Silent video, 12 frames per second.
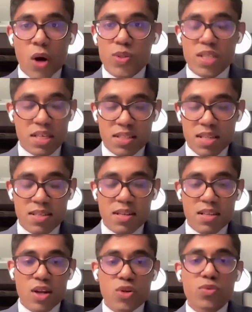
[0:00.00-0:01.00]
house
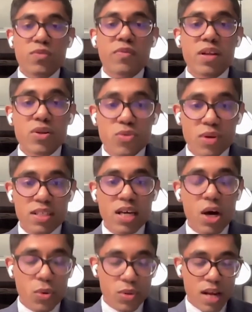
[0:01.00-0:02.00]
existed that you were willing to rent
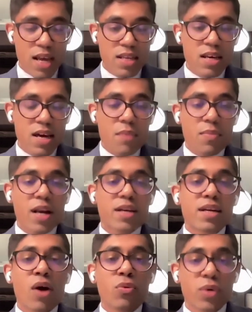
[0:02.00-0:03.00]
out, right?
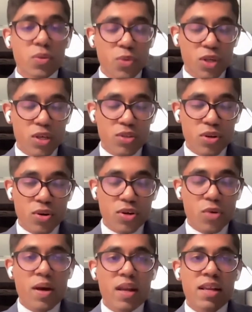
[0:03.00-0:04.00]
But now with
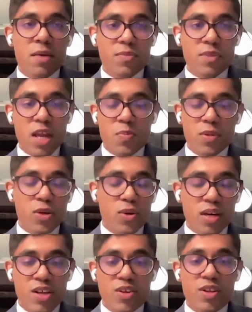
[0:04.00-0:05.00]
Booking.com and Airbnb, you
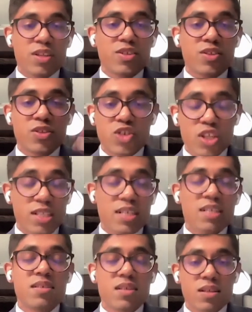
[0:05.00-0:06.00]
can just
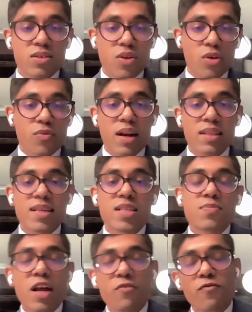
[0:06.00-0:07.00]
list it on one of
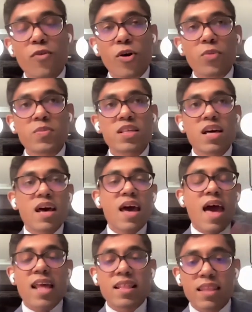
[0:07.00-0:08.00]
these platforms,
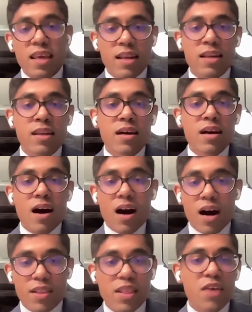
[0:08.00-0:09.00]
and then
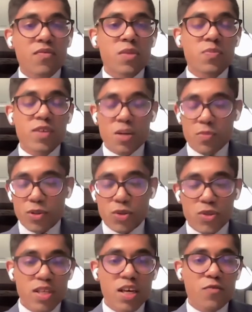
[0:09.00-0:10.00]
they will be able to
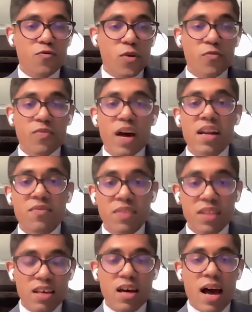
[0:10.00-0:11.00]
see it from wherever
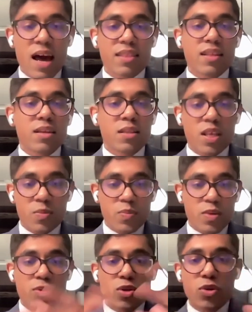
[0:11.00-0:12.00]
they are, and then they'll
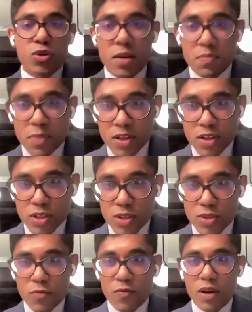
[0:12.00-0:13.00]
be able to look at pictures of